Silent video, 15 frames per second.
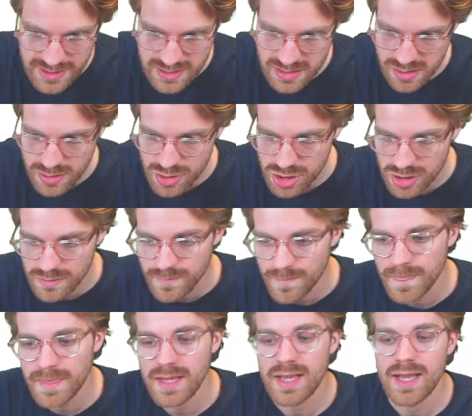solution.
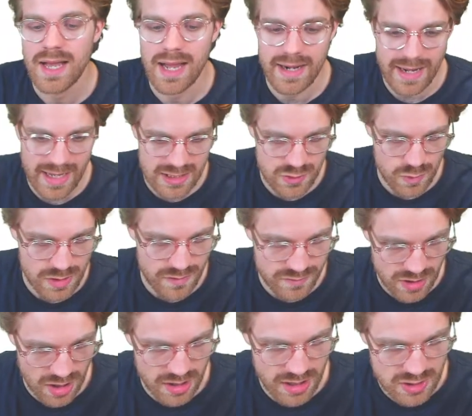And as we have
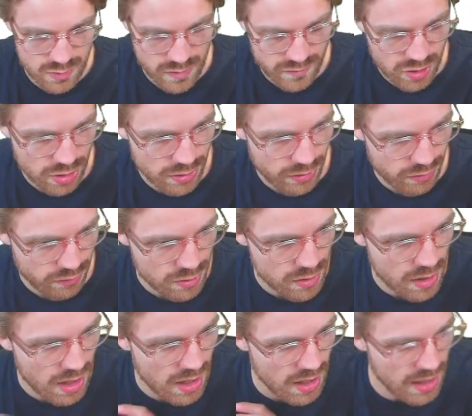done, as we've gone through
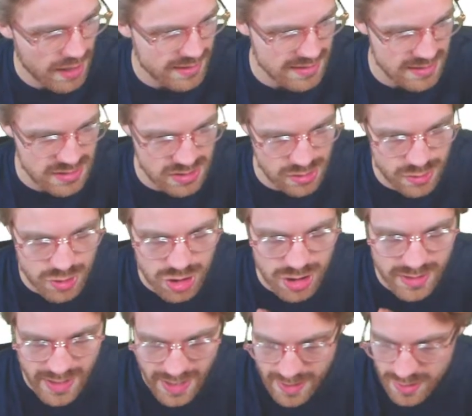our iodine solution
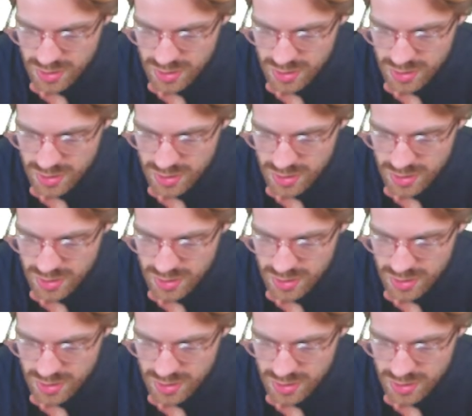there.